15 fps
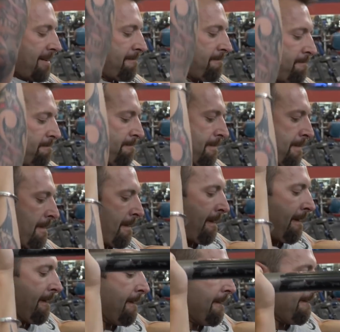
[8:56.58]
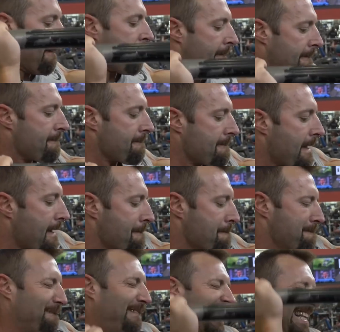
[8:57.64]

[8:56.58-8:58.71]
it. So just done two